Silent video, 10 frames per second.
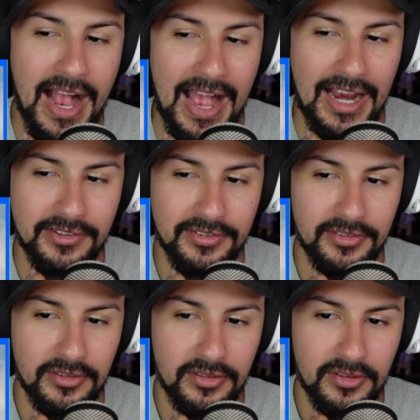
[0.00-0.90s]

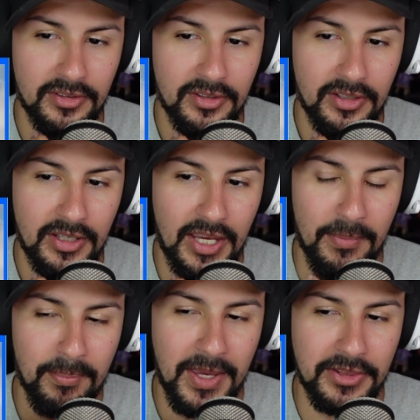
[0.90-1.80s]
axe
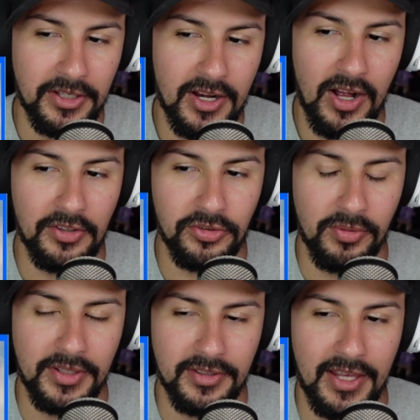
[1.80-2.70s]
and make the console
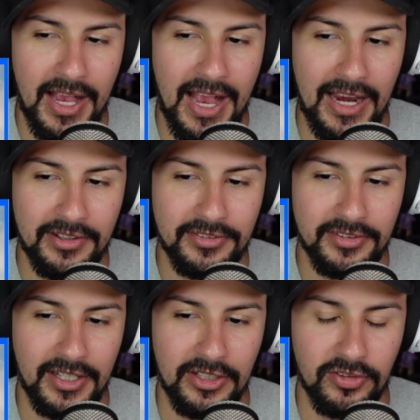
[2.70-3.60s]
into the axe,
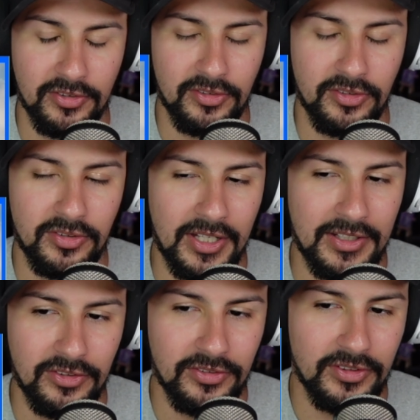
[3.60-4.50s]
and it
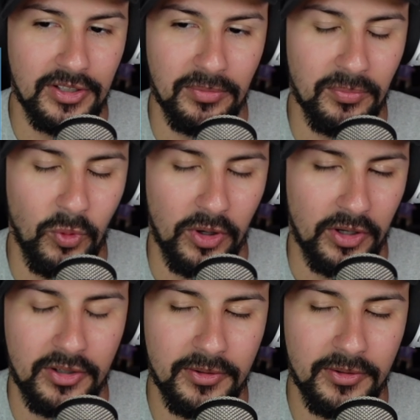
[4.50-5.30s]
just didn't work.